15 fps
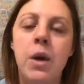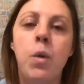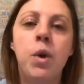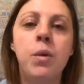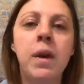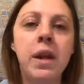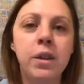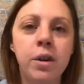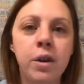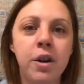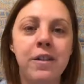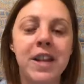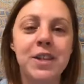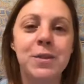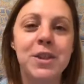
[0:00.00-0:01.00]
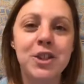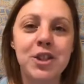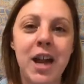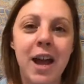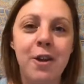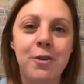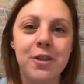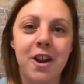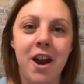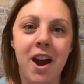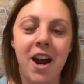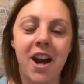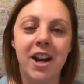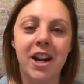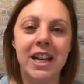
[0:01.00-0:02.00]
What do I learn? That's what the shadows
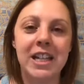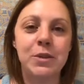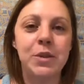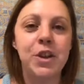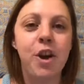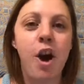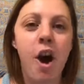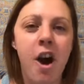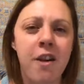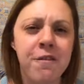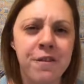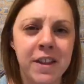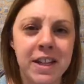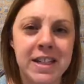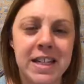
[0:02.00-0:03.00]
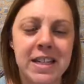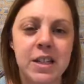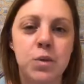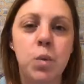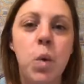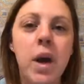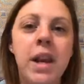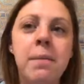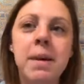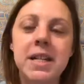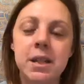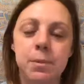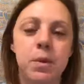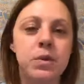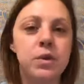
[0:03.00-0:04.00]
are. That's what the conflict is what am I
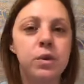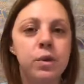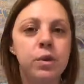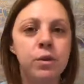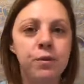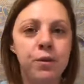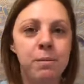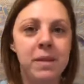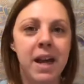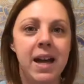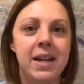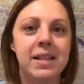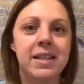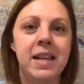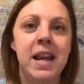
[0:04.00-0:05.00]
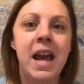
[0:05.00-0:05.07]
supposed to learn from this?